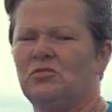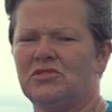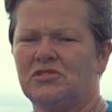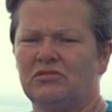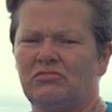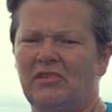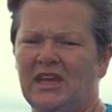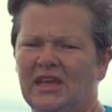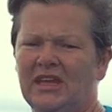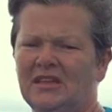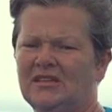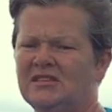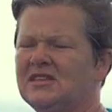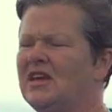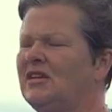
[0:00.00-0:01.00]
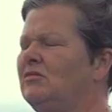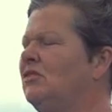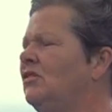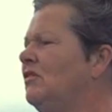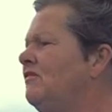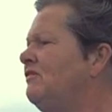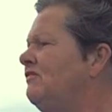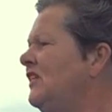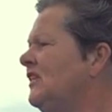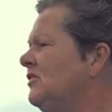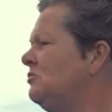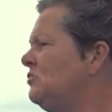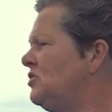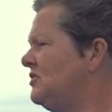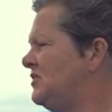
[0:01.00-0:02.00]
was the ringing sound of
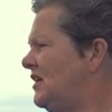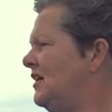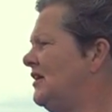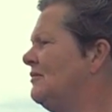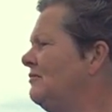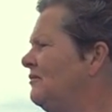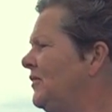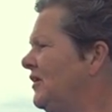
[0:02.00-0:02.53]
fiddle music.